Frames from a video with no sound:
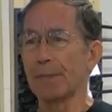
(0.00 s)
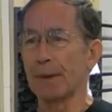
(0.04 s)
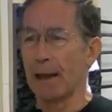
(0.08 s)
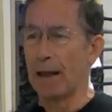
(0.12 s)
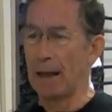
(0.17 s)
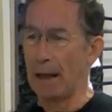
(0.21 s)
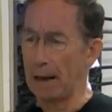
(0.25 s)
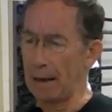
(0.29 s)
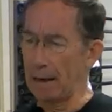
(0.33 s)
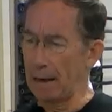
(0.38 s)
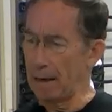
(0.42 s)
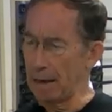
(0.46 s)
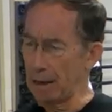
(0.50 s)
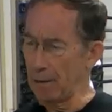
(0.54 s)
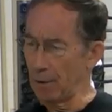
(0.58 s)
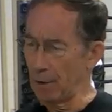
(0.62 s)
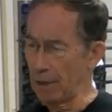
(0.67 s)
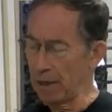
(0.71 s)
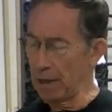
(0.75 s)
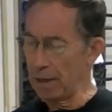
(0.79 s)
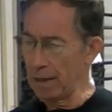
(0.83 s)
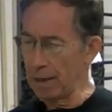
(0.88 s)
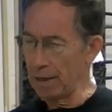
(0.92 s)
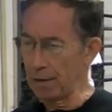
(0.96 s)
And he
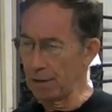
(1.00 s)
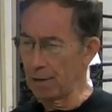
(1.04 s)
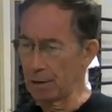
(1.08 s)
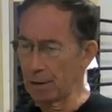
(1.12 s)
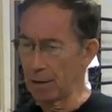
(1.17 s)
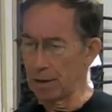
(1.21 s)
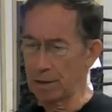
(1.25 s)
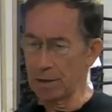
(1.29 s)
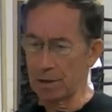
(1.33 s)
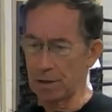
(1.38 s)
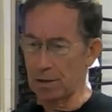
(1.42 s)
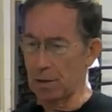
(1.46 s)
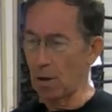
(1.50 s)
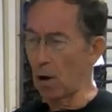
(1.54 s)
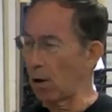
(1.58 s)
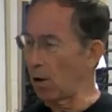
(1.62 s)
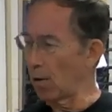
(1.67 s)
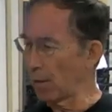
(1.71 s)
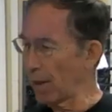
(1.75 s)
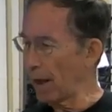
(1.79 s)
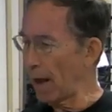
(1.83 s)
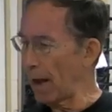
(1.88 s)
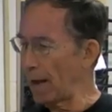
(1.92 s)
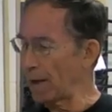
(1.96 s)
would either
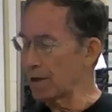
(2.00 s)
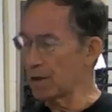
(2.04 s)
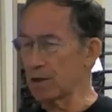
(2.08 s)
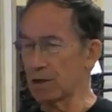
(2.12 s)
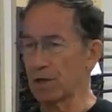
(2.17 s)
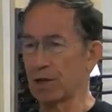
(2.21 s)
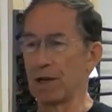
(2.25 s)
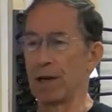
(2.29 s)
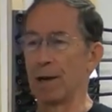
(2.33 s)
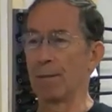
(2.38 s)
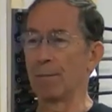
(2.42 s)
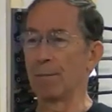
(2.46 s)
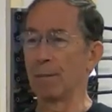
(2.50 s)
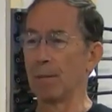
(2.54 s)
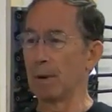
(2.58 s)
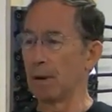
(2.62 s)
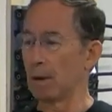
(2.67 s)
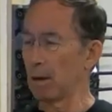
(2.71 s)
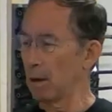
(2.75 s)
install that shim